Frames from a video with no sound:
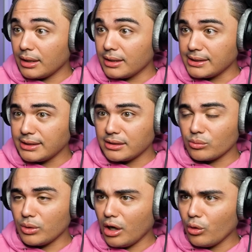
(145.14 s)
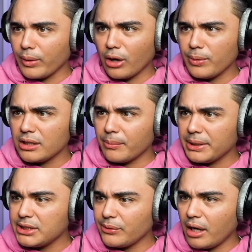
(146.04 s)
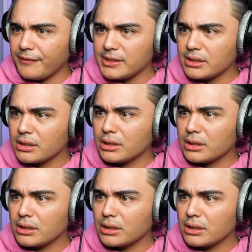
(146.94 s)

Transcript: Is this, where are we? Are we in the military office?